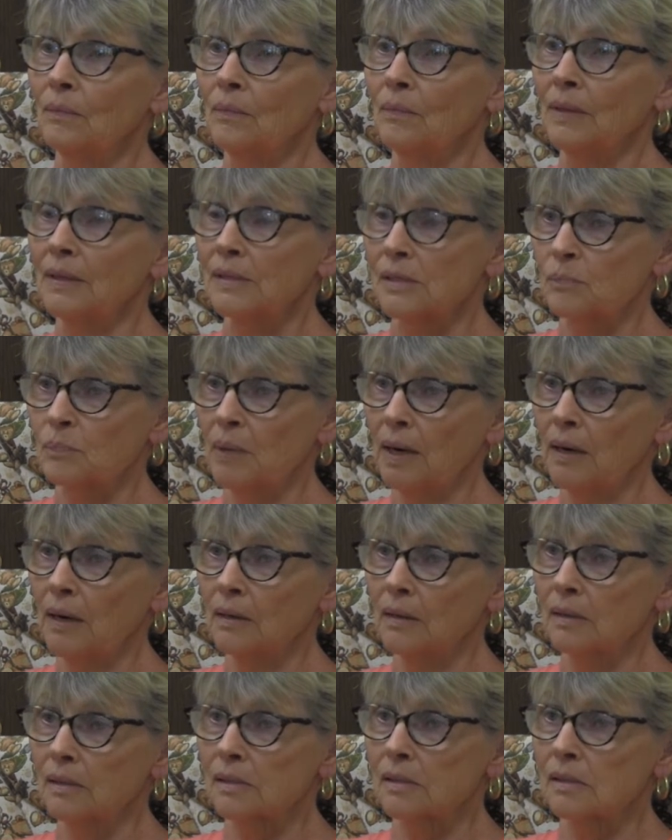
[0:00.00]
his
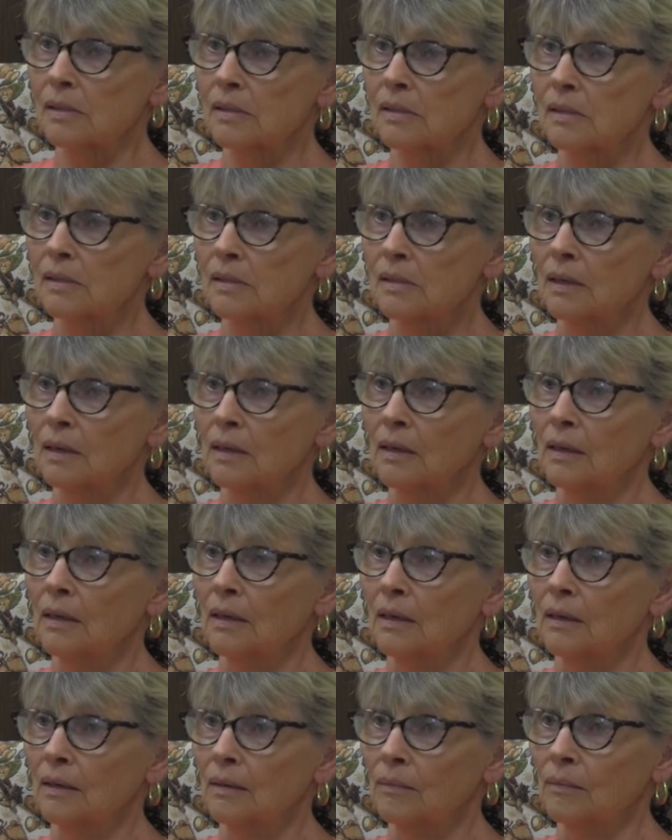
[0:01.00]
parents
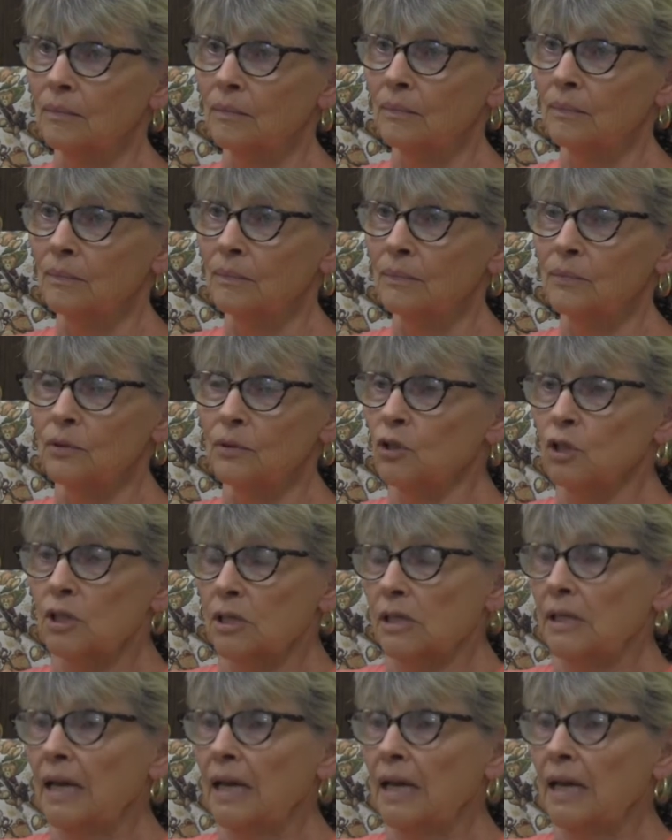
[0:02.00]
just